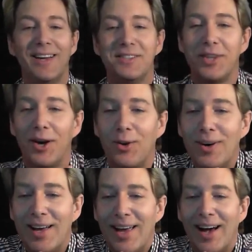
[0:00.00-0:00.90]

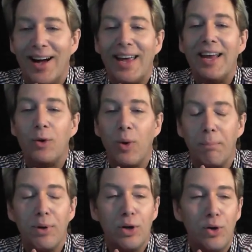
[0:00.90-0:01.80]
So anyway,
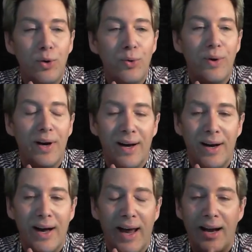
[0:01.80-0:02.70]
blue,
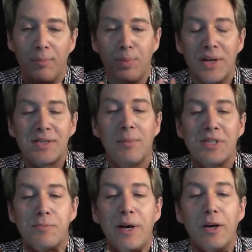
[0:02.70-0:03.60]
and plus I'm
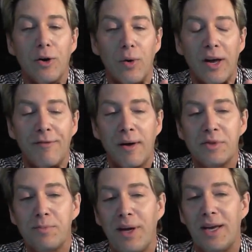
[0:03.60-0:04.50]
a speaker. If I'm
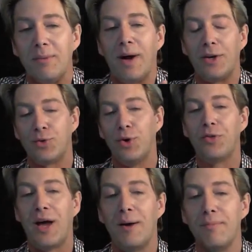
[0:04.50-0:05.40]
speaking my
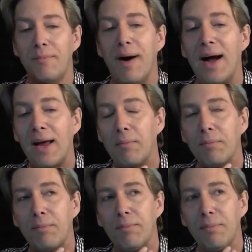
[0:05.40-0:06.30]
truth, my
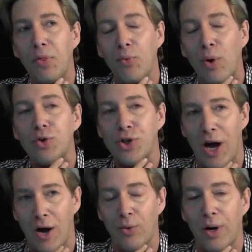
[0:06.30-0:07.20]
throat
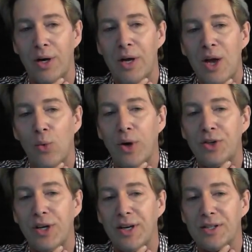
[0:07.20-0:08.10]
chakra,
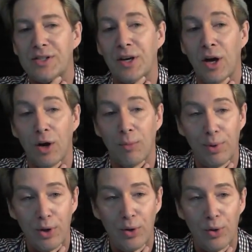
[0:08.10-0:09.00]
which is the color
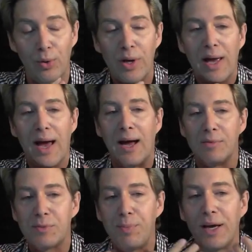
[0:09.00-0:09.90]
blue,
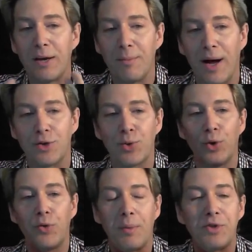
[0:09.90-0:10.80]
I'm speaking my
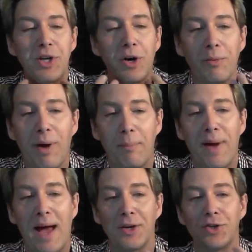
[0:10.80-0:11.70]
truth. I'm sharing my
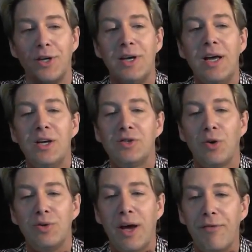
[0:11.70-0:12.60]
passion.
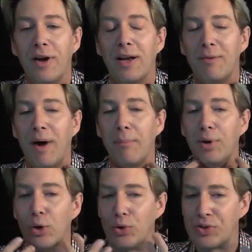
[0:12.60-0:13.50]
So definitely my
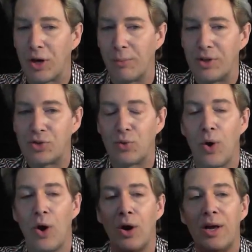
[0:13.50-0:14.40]
blue is going to be
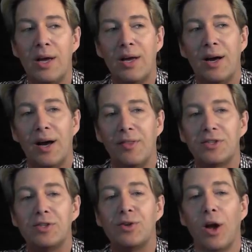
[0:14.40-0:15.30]
strong.
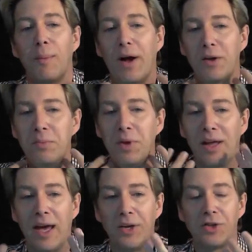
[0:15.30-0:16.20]
This is all about
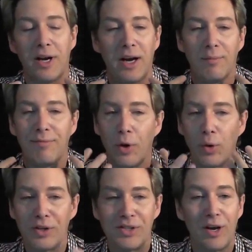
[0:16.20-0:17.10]
communication, and I'm
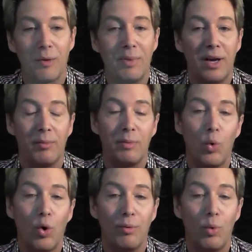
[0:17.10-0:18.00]
focusing on becoming
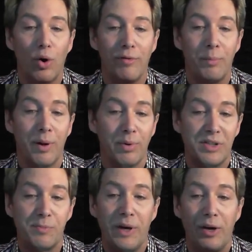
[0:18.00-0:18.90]
more and more of a public
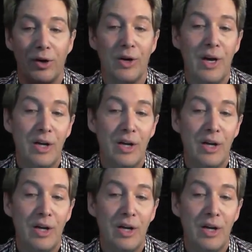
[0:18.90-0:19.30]
speaker.